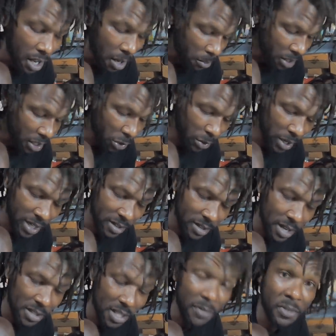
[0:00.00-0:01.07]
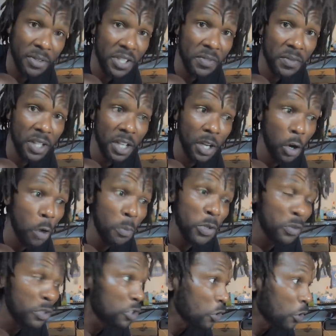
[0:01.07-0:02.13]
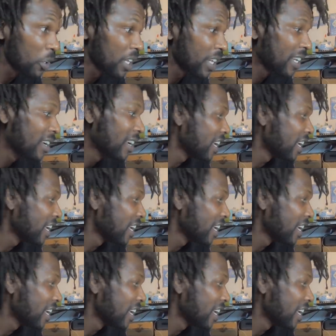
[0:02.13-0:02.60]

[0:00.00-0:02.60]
But anyways, that's it for this video. Hope you enjoyed it.